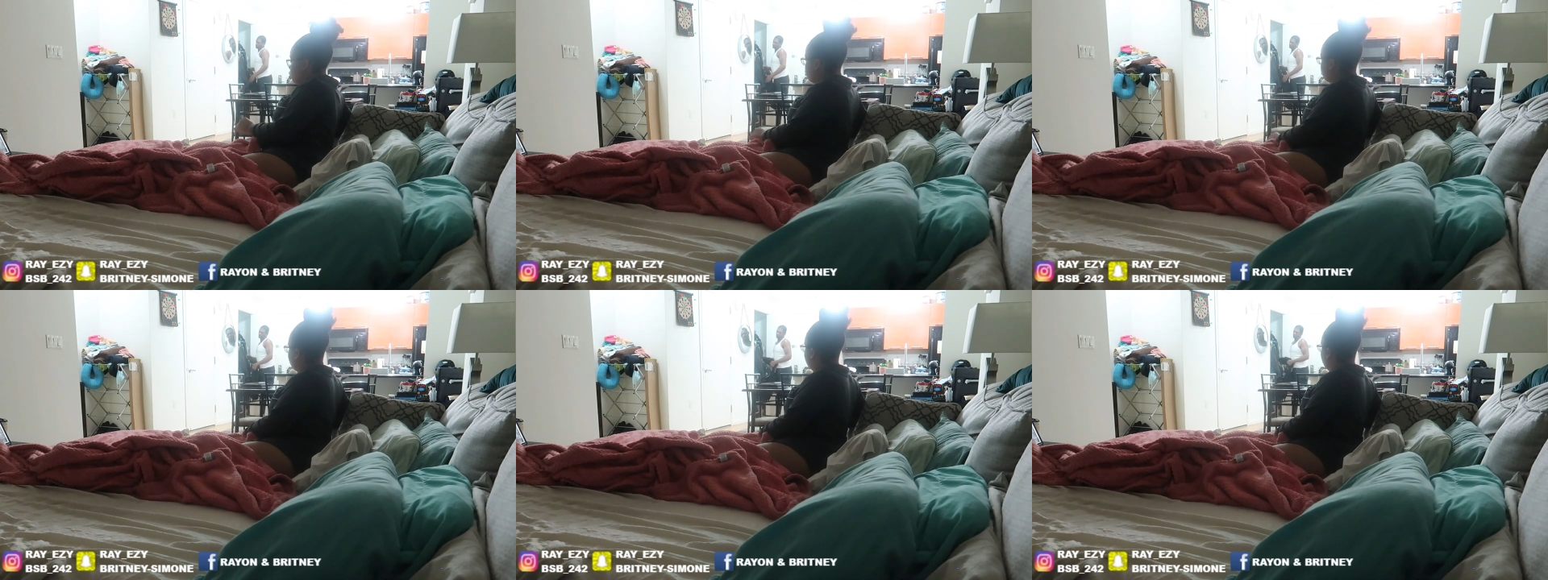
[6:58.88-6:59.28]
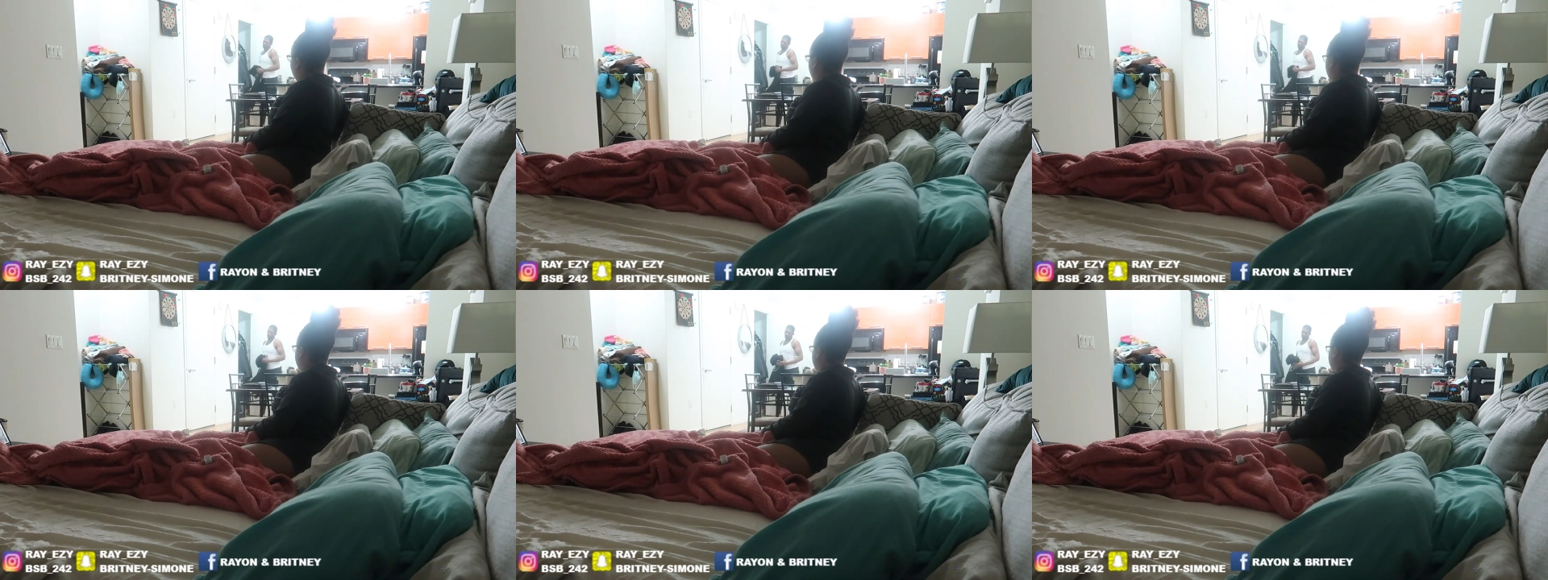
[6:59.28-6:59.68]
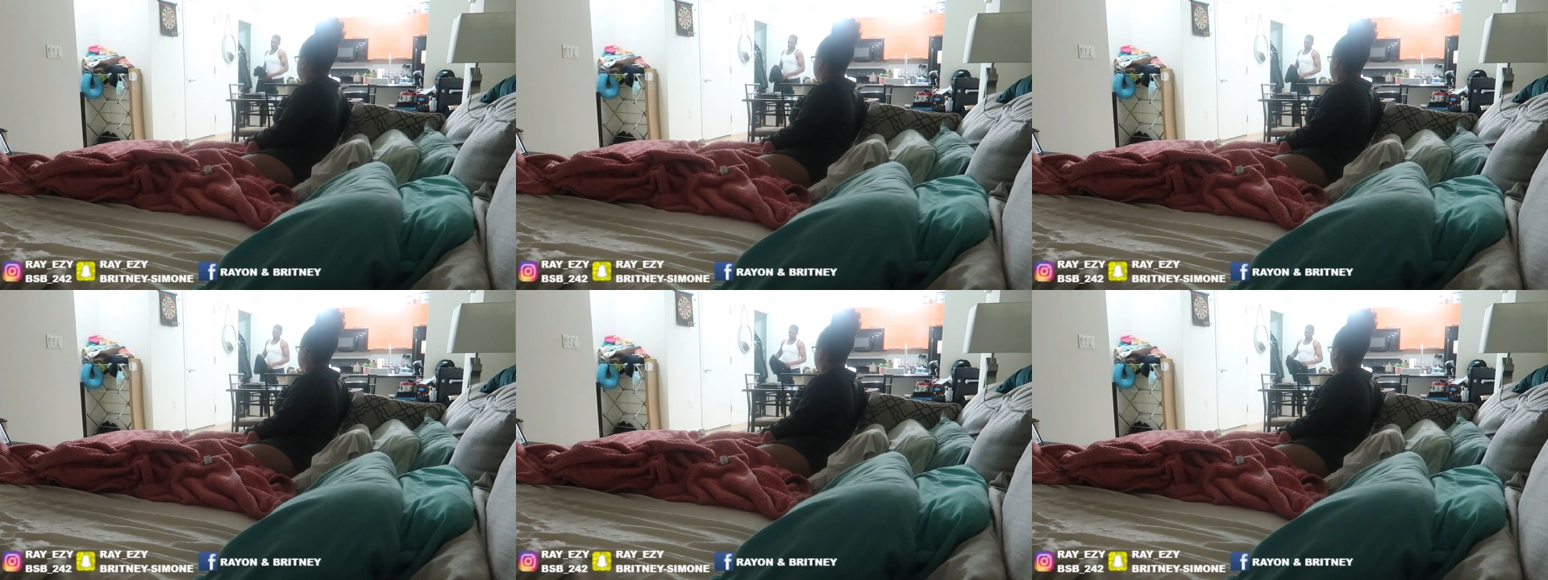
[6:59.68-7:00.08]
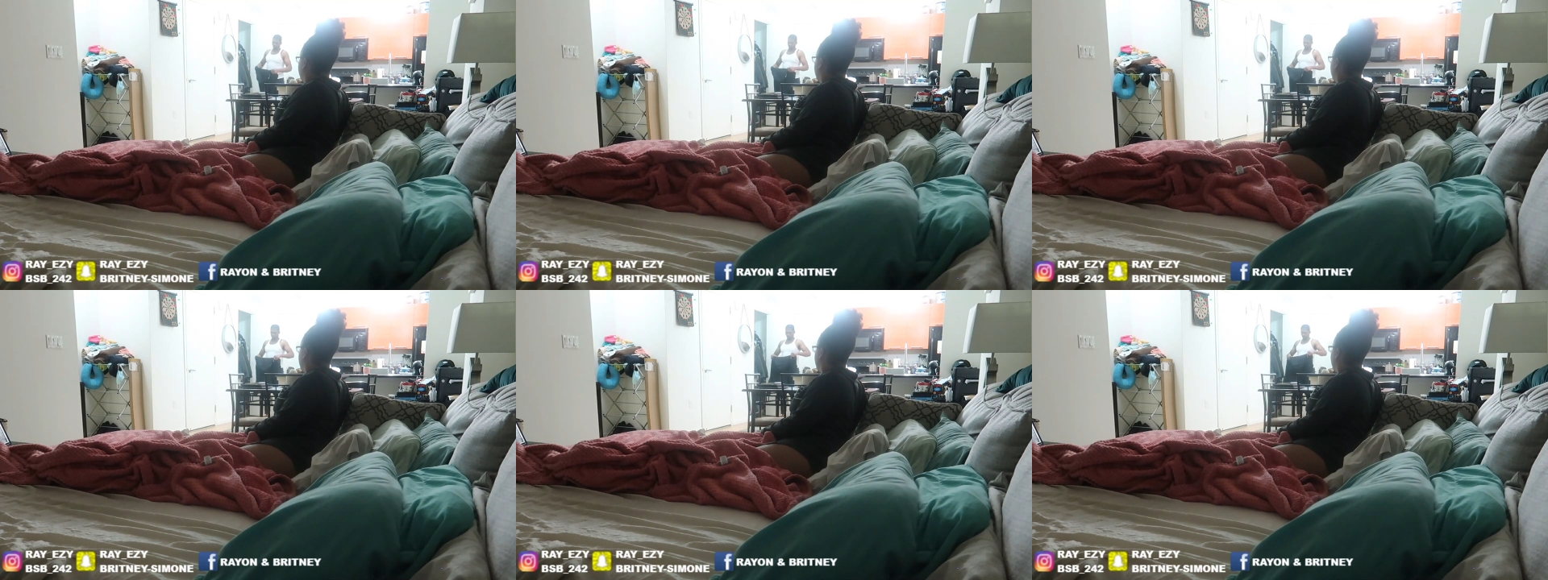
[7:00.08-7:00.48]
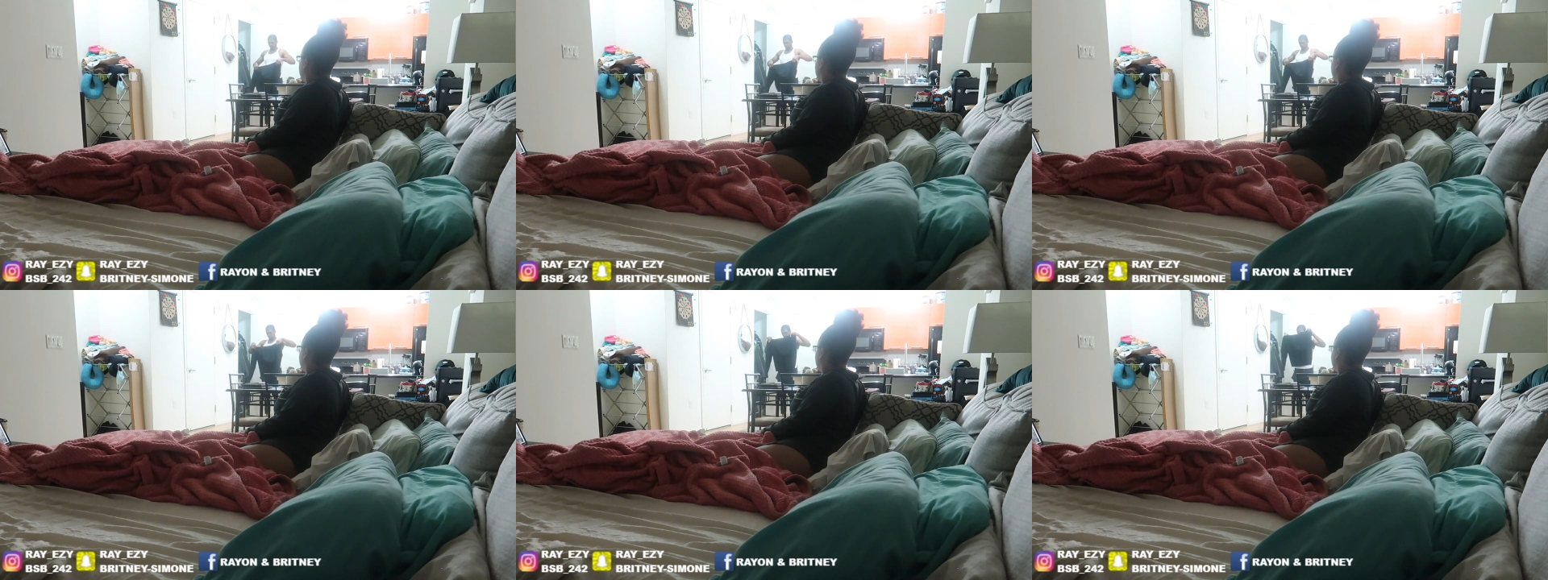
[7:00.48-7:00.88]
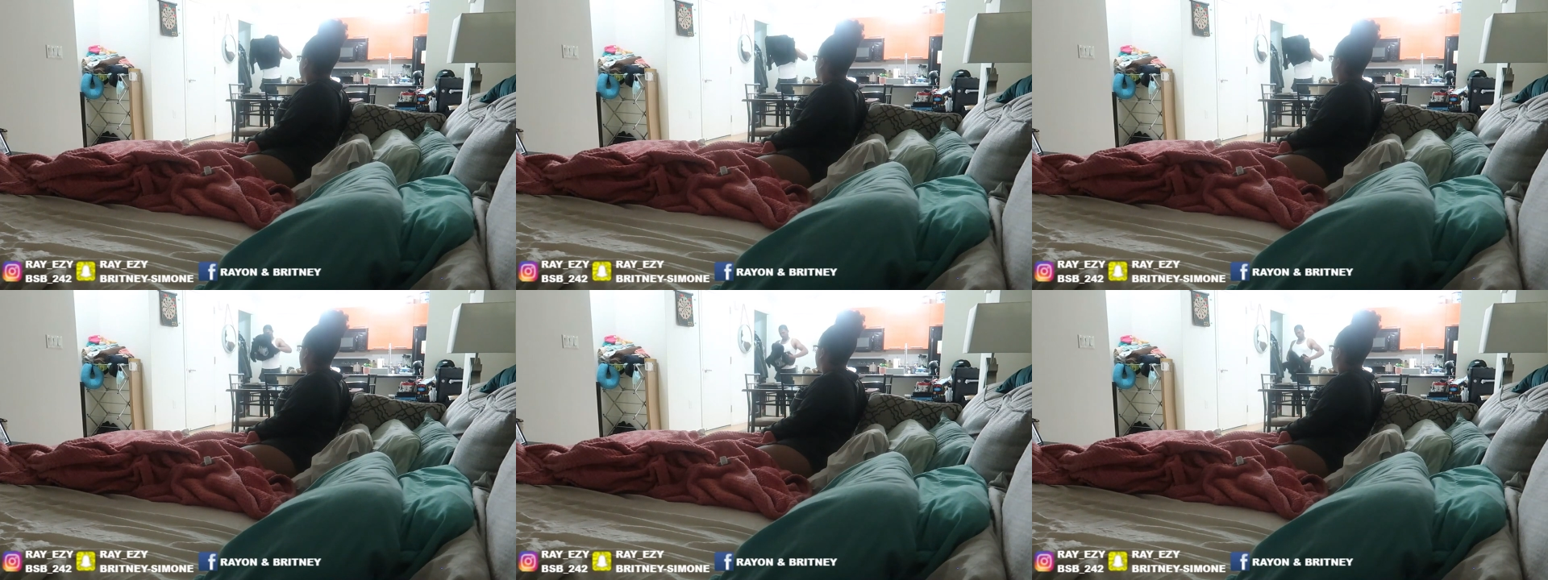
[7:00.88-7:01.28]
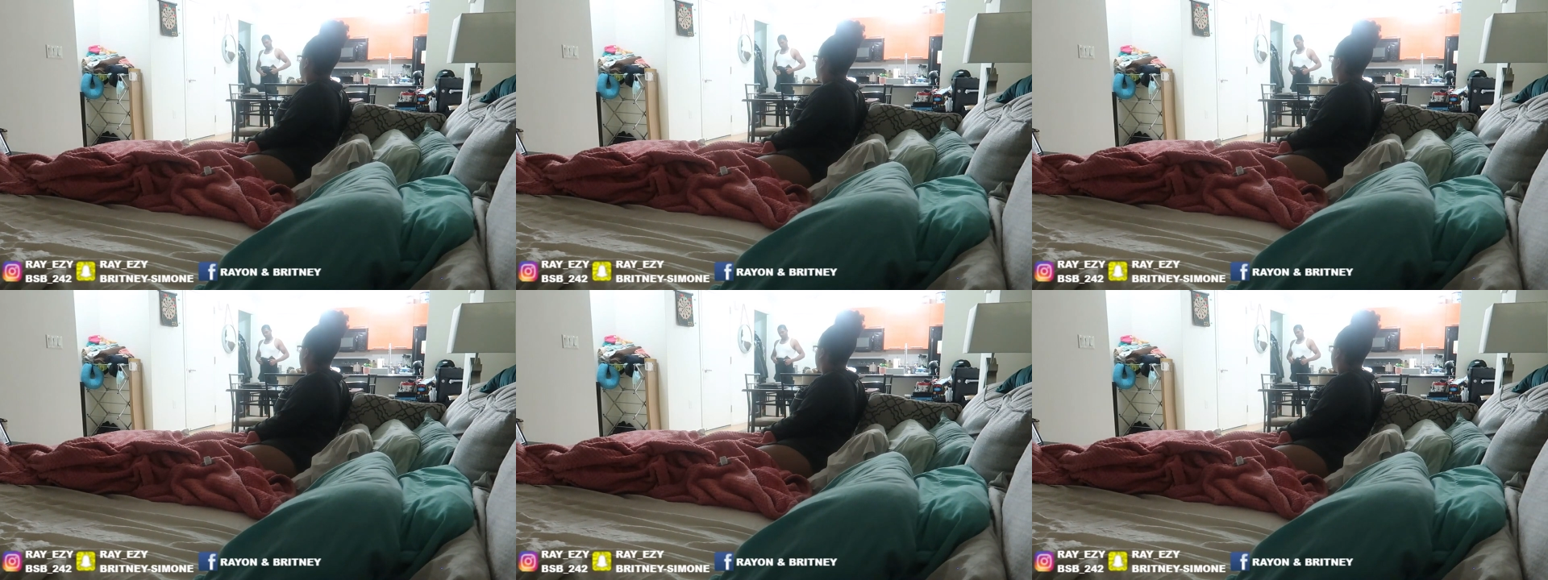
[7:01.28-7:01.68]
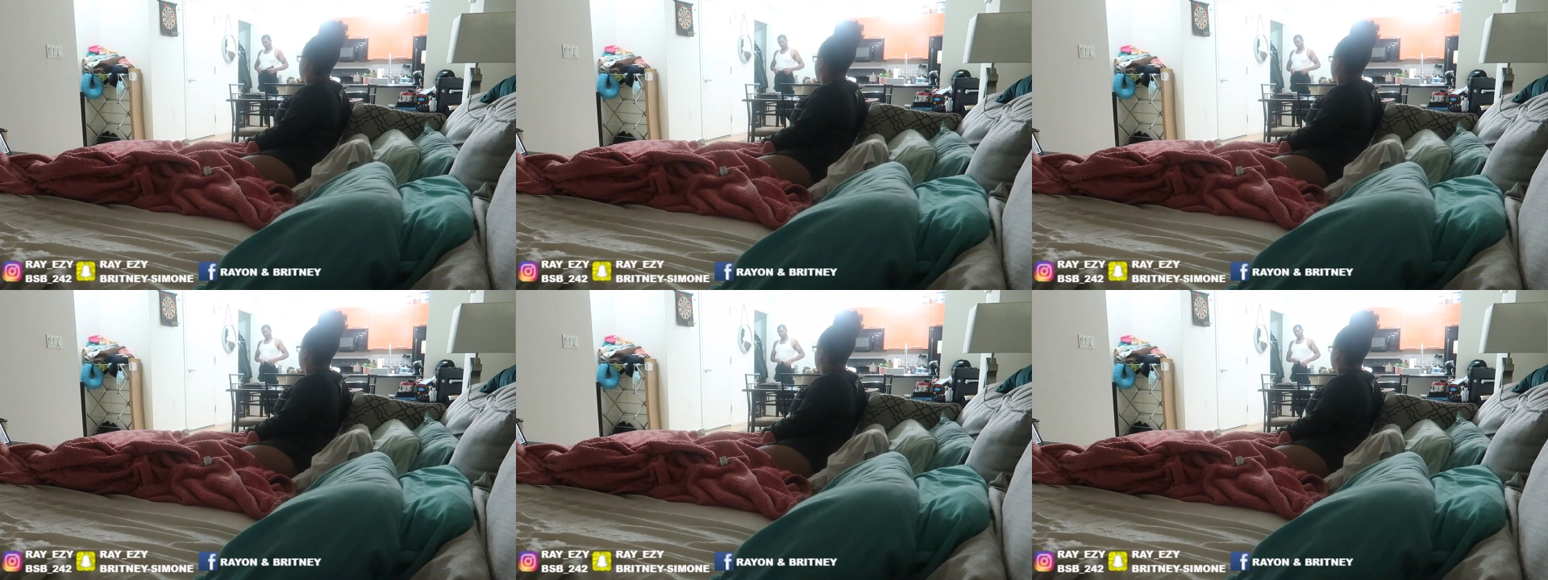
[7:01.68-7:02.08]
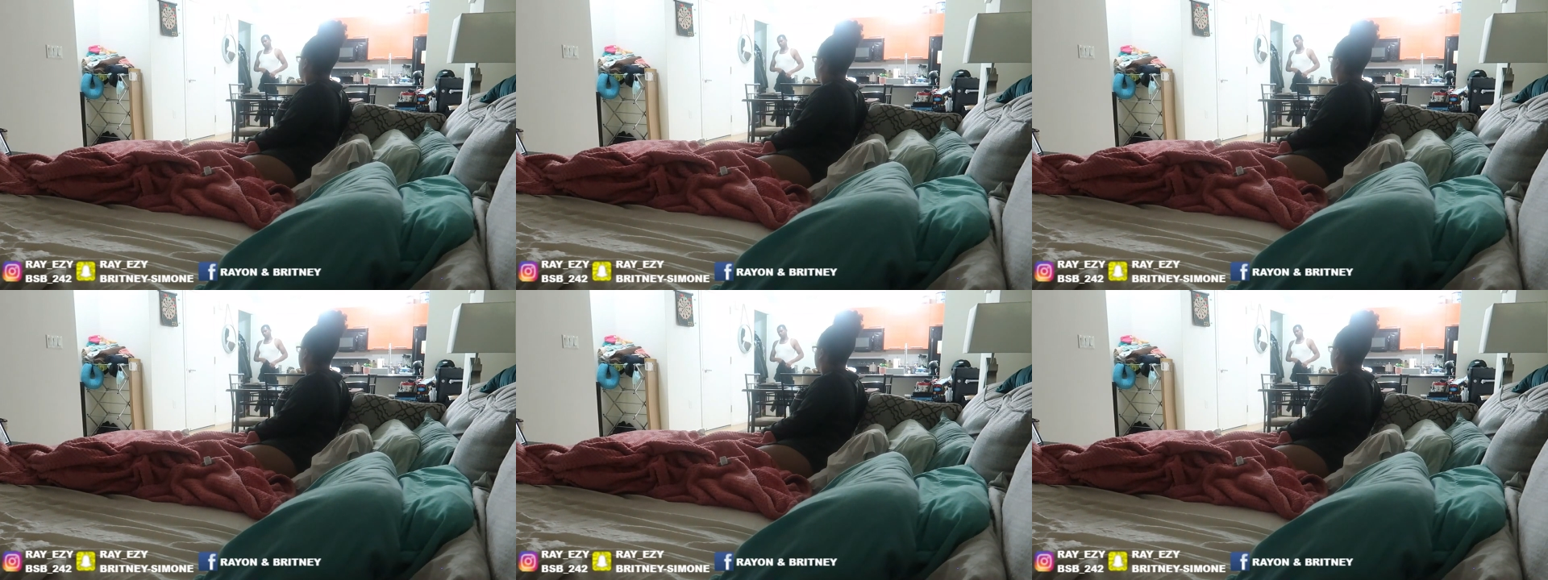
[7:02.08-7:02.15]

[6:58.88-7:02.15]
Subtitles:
No face is visible, so there are no lips to read.